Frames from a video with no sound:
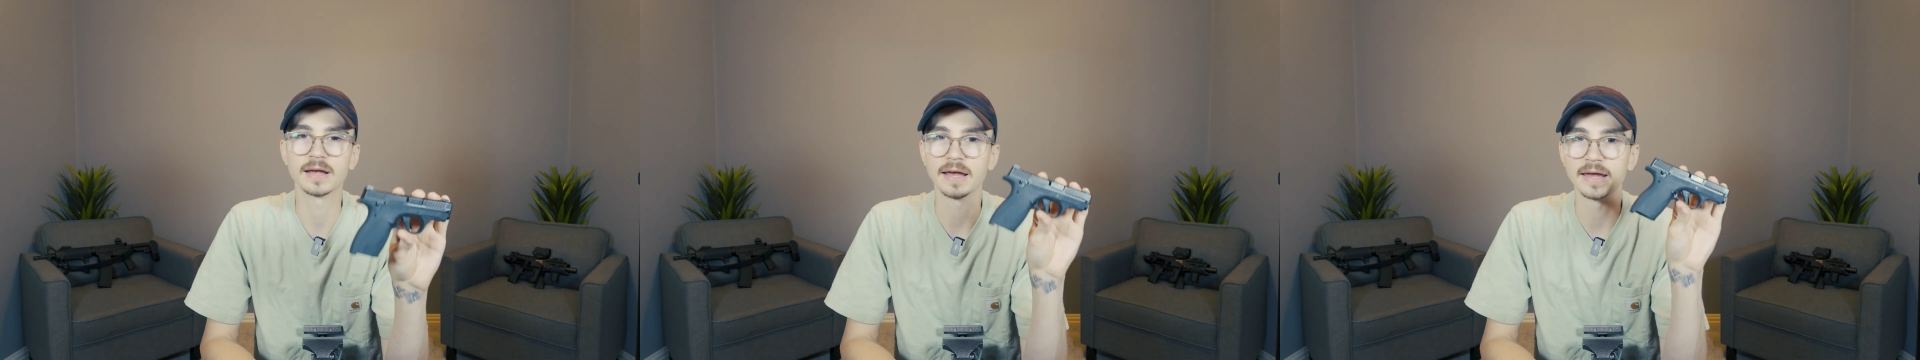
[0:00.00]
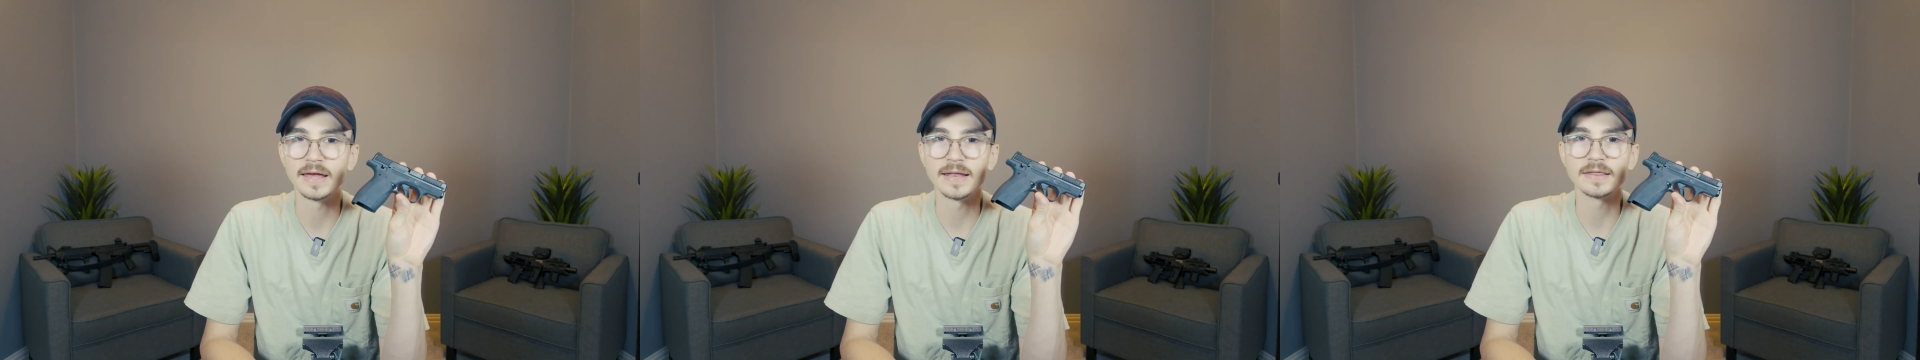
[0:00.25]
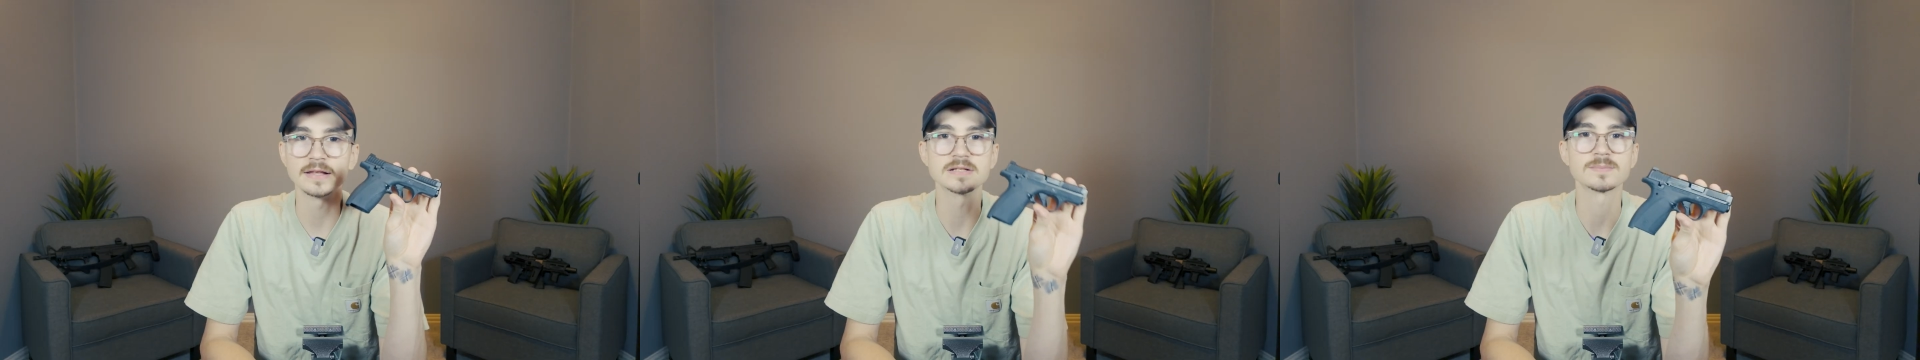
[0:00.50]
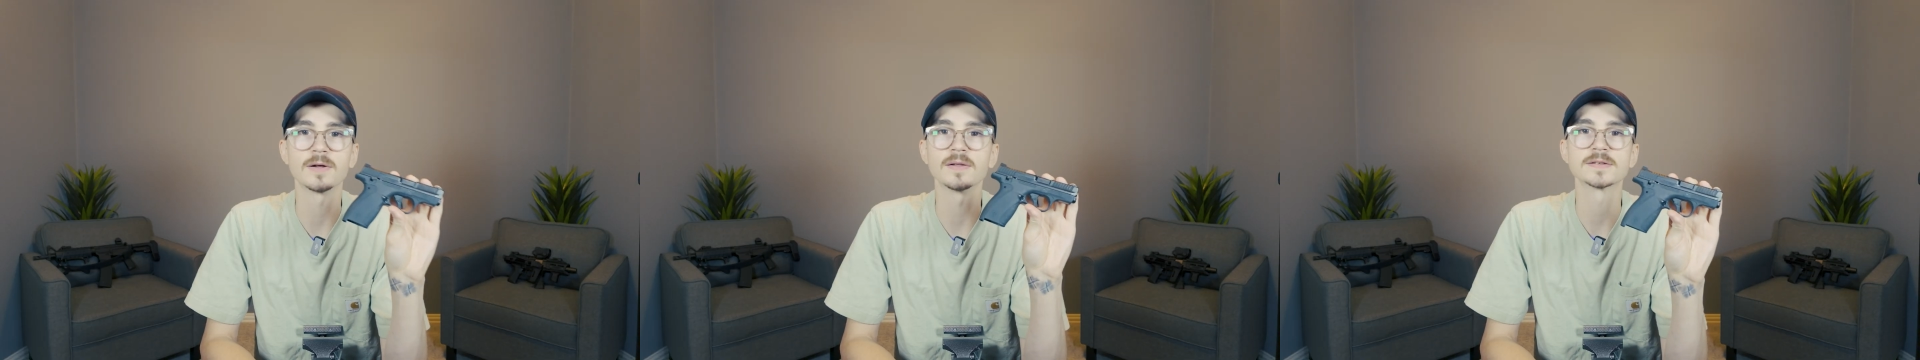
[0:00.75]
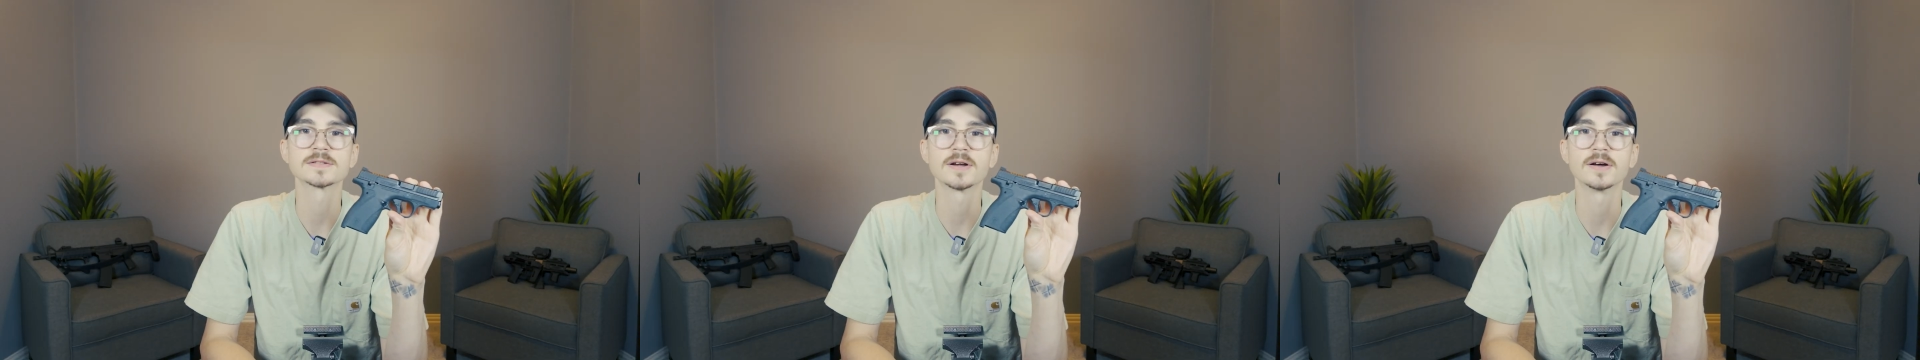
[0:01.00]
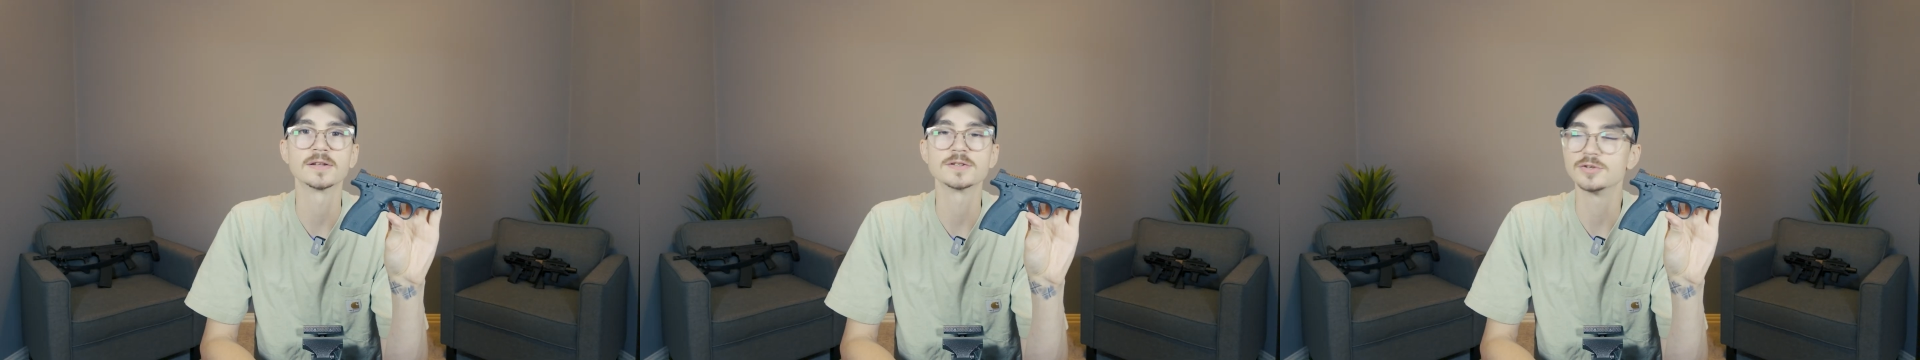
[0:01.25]
and the smallest
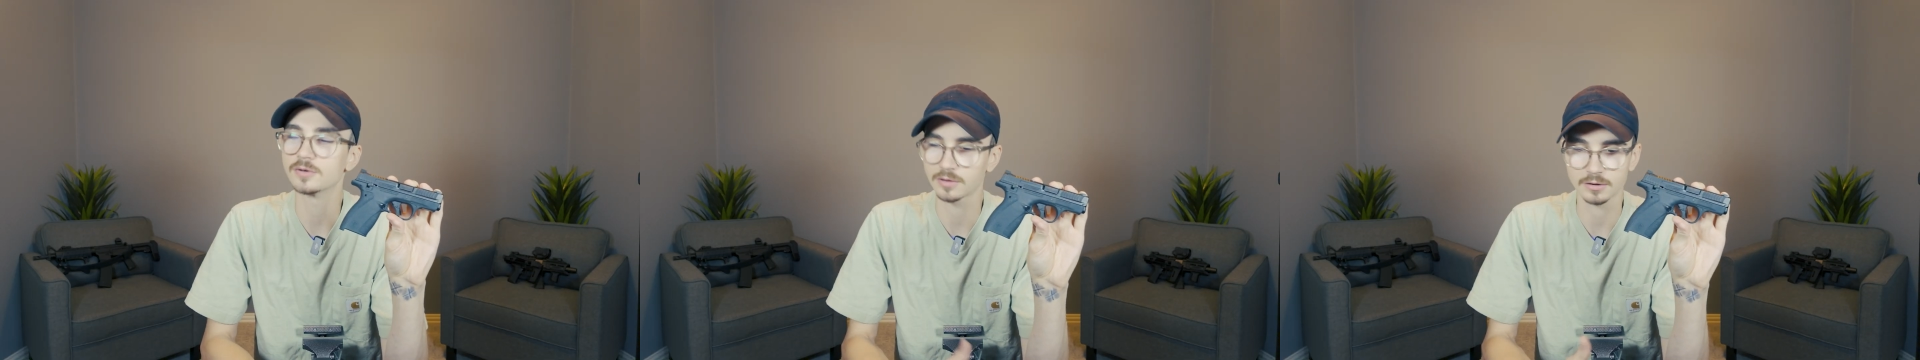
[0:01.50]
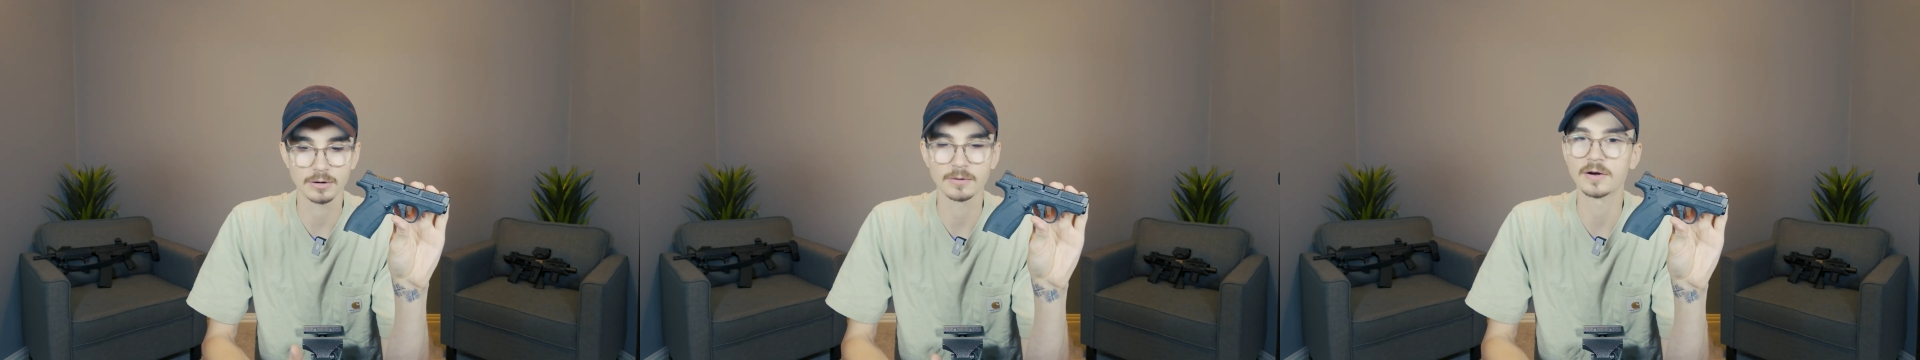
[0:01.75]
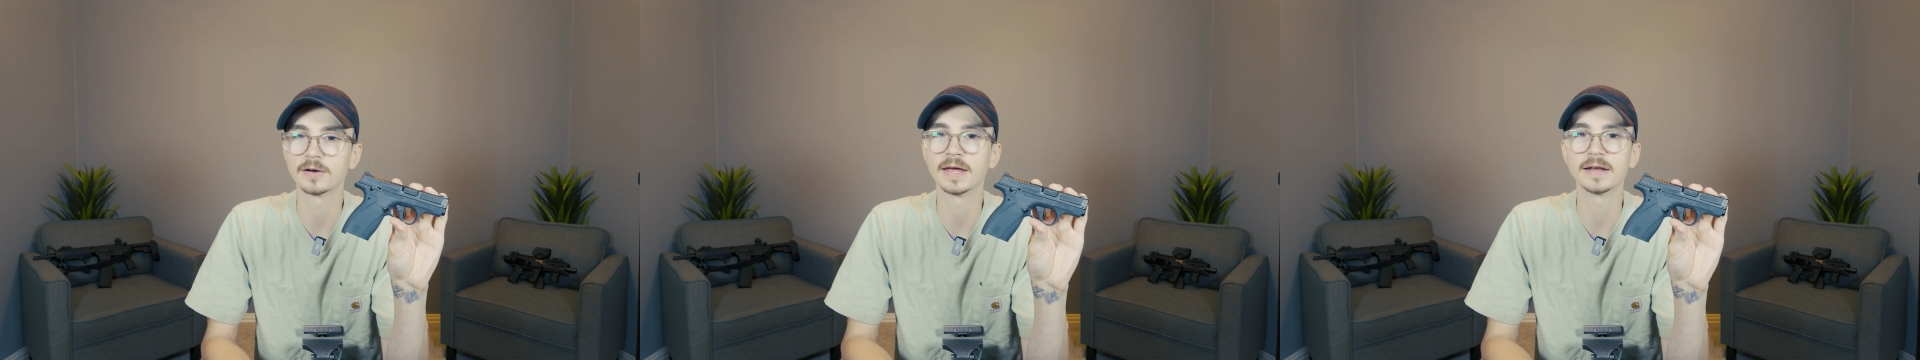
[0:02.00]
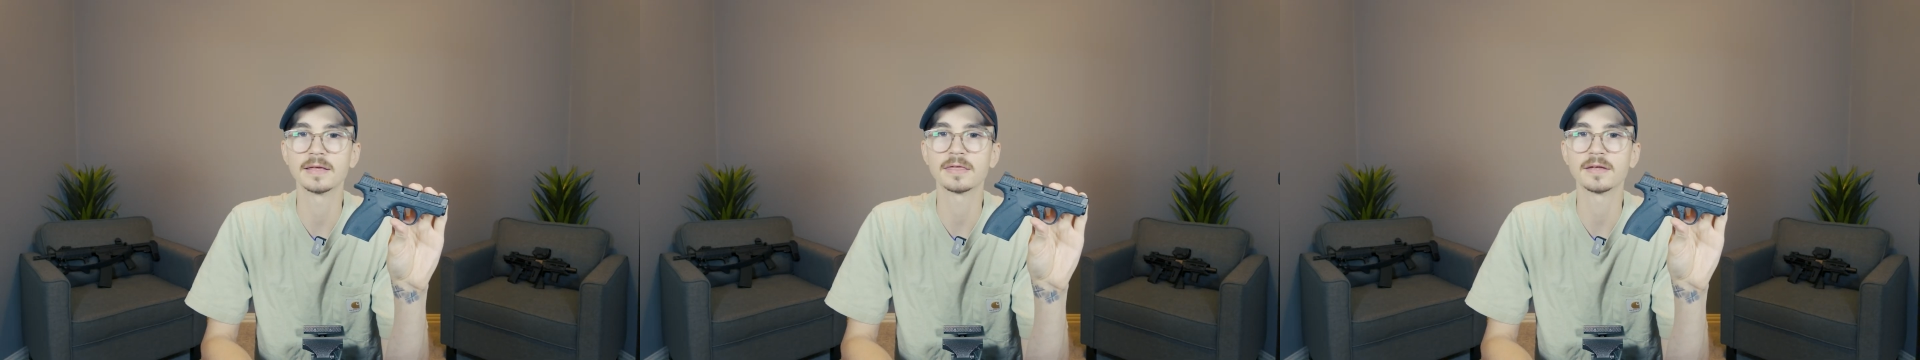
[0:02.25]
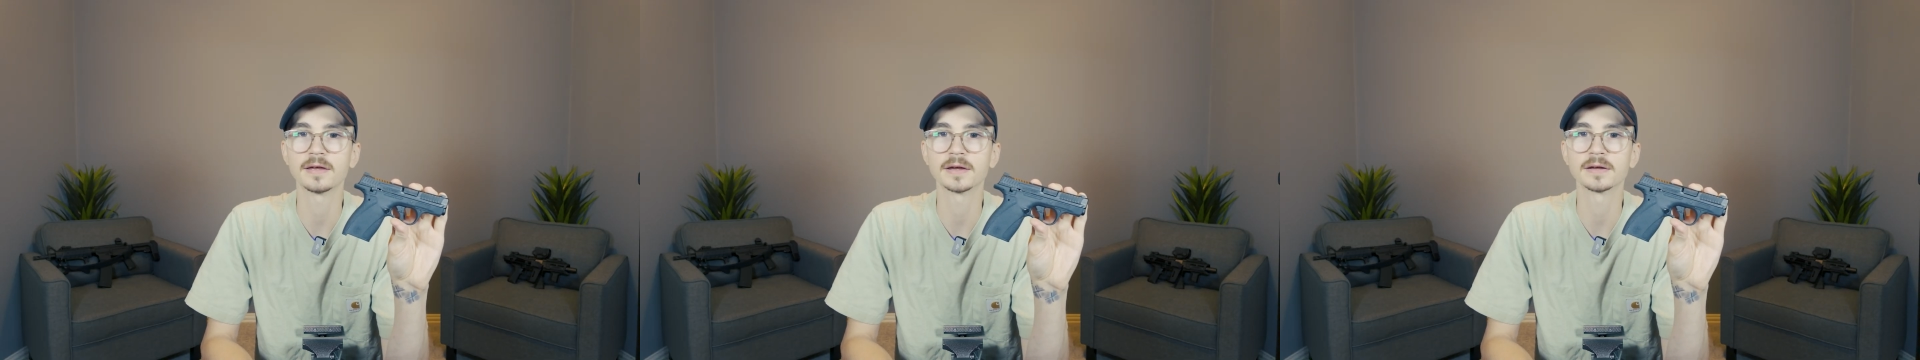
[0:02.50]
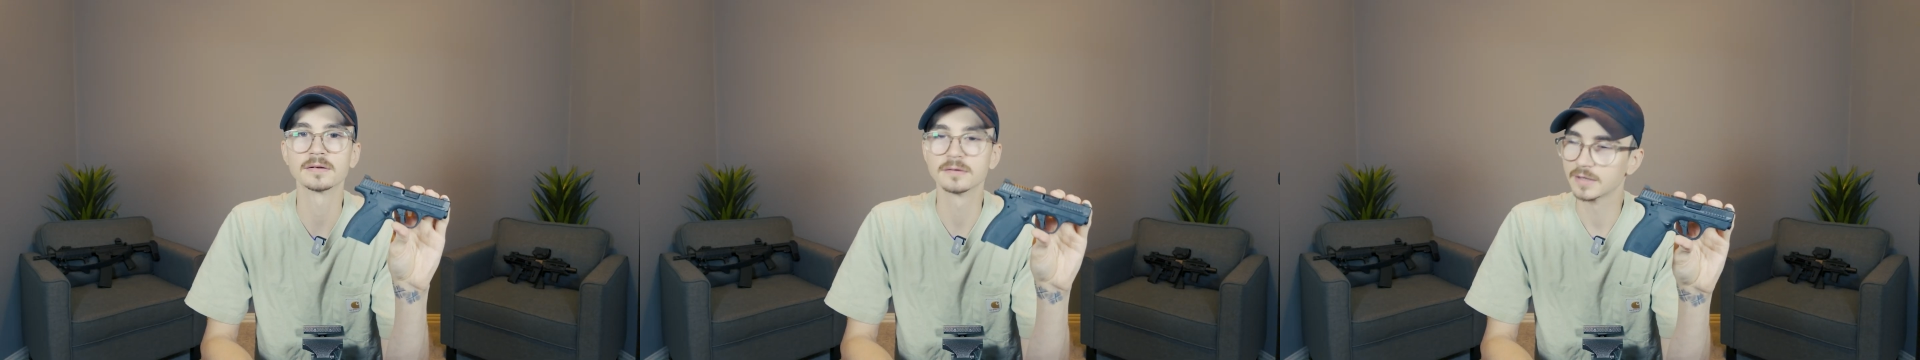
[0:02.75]
gun that you could throw on
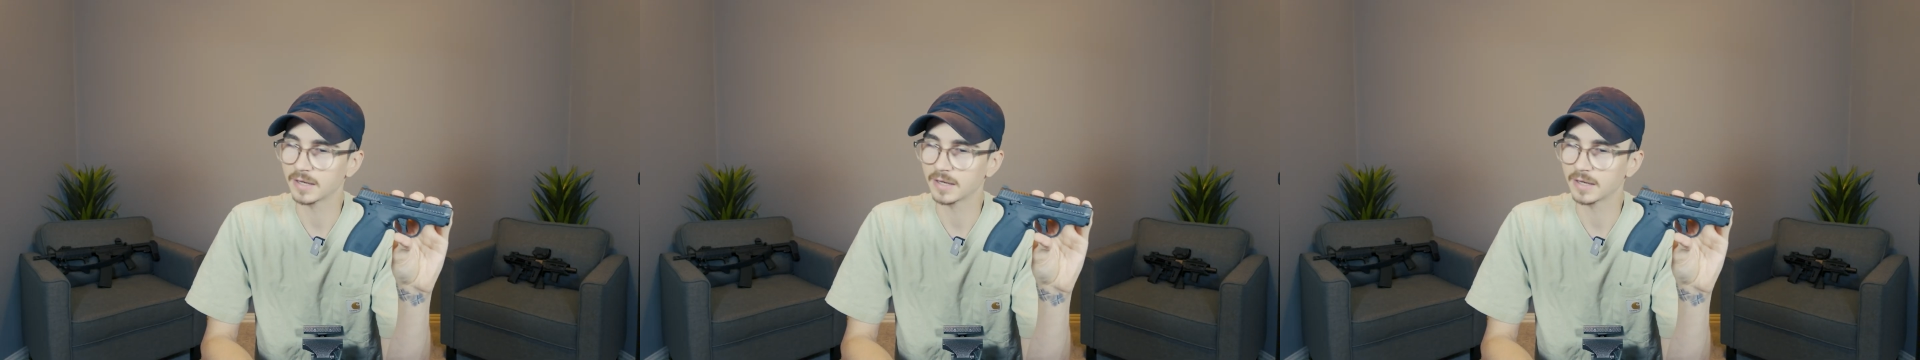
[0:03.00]
anything,